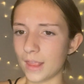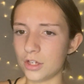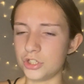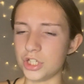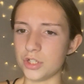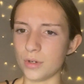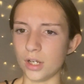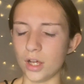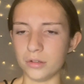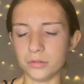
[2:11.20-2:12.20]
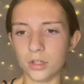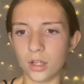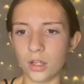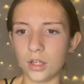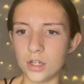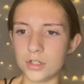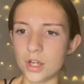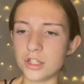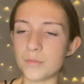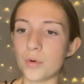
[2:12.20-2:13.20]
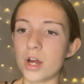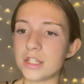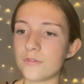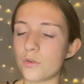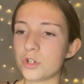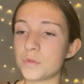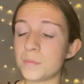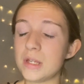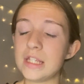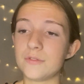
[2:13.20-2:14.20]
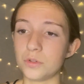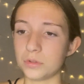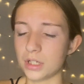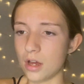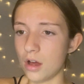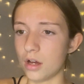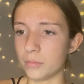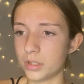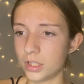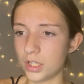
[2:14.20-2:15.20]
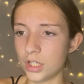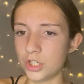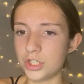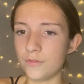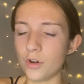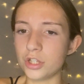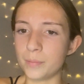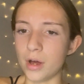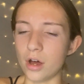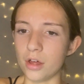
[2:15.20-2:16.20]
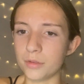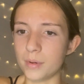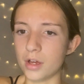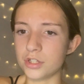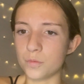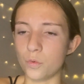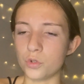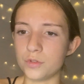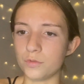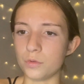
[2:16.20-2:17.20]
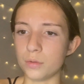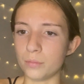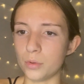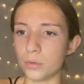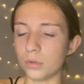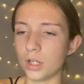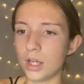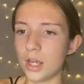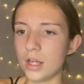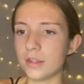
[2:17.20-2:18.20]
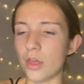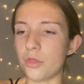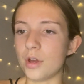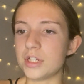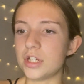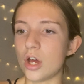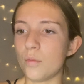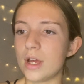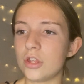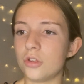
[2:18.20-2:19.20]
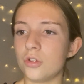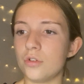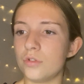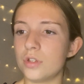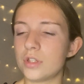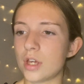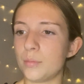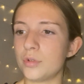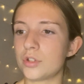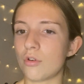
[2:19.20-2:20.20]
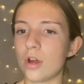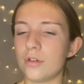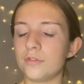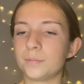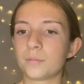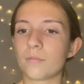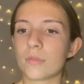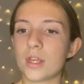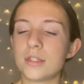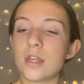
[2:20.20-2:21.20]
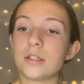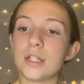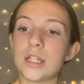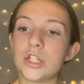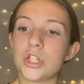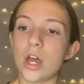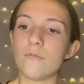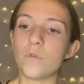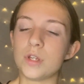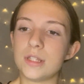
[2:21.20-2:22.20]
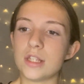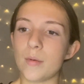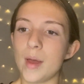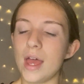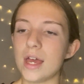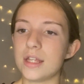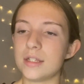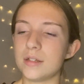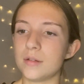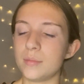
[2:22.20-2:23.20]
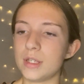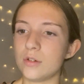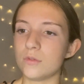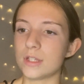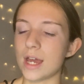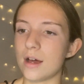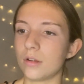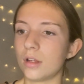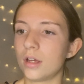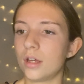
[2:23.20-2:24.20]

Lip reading: Could she do it alone? To her surprise, the forest was peaceful and calm. She followed the path past the waterfall and pool, then threaded her way through the cypress grove. Suddenly, she heard voices up ahead and a beagle's yowl.